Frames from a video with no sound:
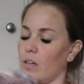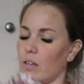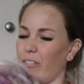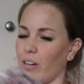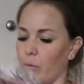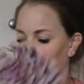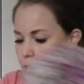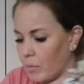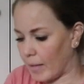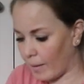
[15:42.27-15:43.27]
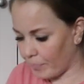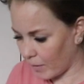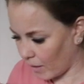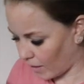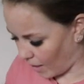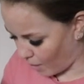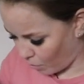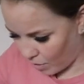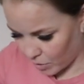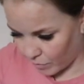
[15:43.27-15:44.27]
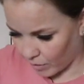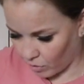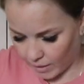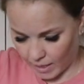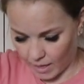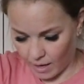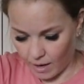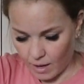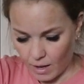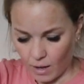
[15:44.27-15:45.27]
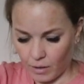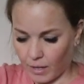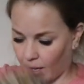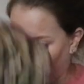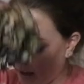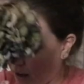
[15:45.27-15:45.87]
don't know what to do with that. Okay, what else have I got in here? Okay,